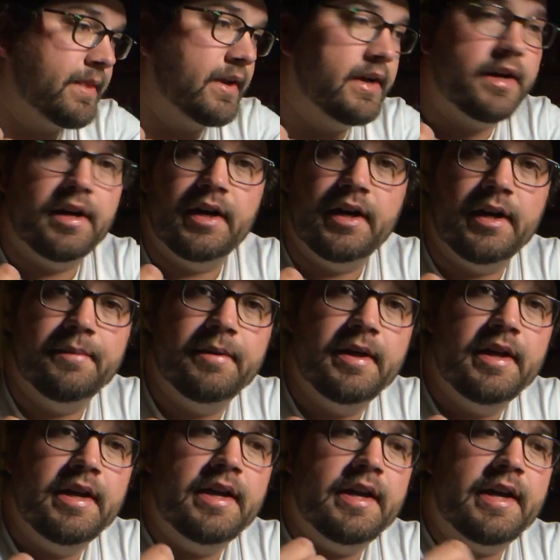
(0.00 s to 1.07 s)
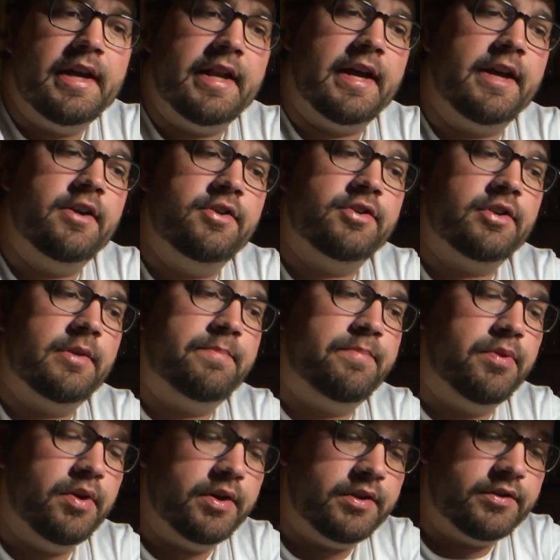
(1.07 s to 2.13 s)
And I usually put